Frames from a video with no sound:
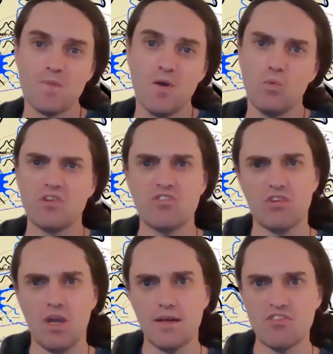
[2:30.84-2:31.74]
which
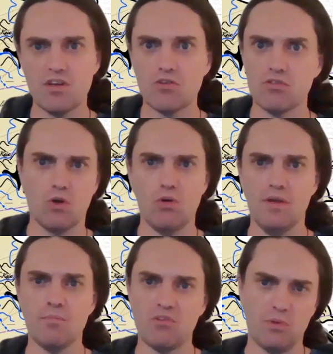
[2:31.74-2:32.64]
kind of sounds like, oh,
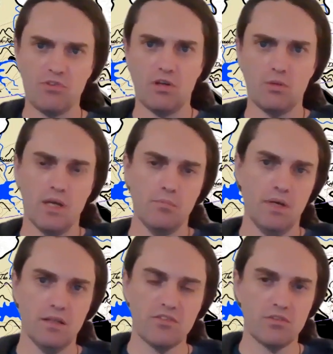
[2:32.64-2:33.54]
that must be terribly
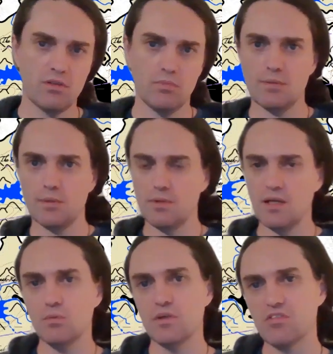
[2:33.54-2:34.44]
unbalanced and blah, blah,
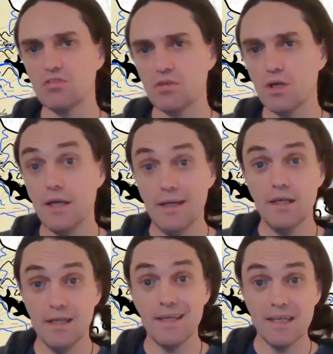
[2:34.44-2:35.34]
blah, which,
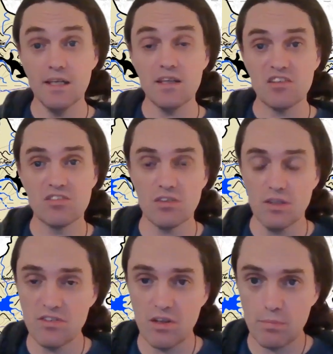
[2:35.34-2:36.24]
yeah, it
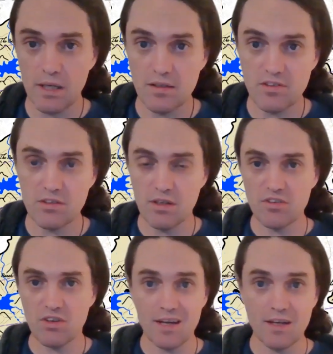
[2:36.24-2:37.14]
is unbalanced, and
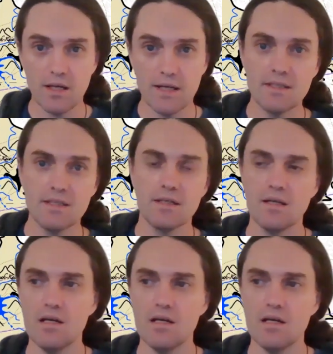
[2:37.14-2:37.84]
that's kind of the idea.